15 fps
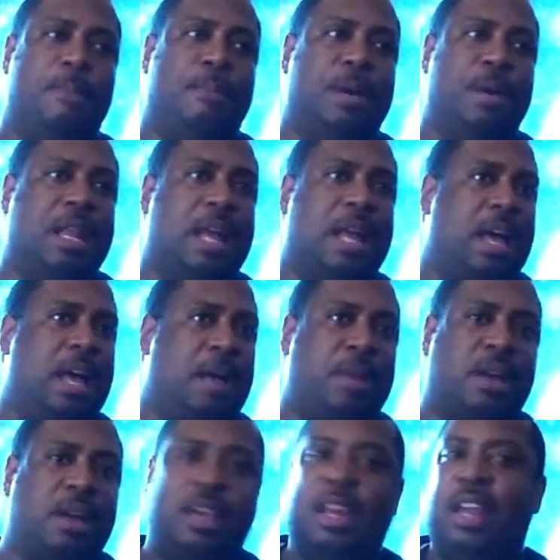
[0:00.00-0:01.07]
but I'm
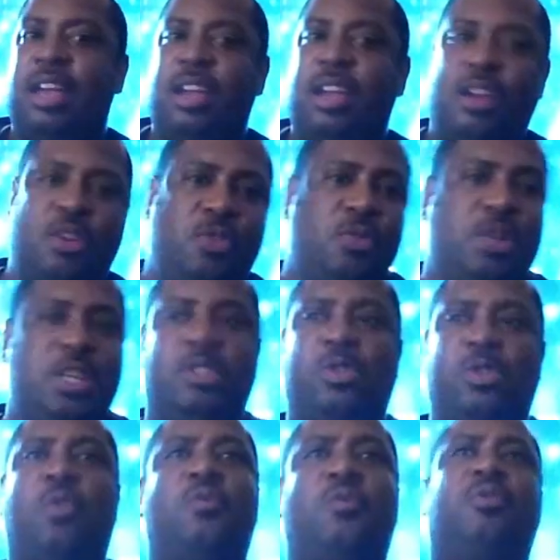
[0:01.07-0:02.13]
not gonna out here do these
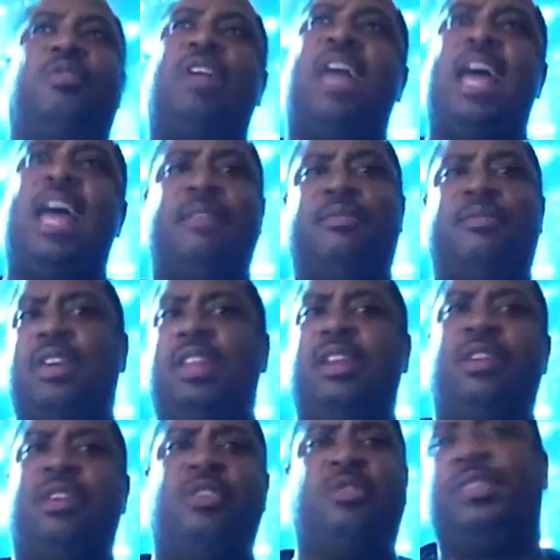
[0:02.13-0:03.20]
overreacting
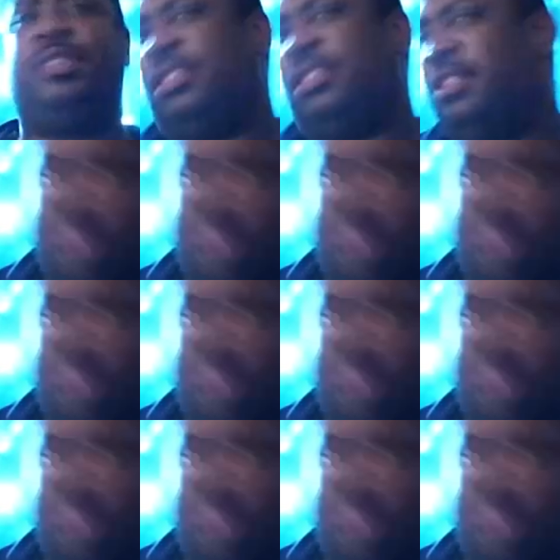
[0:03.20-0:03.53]
videos and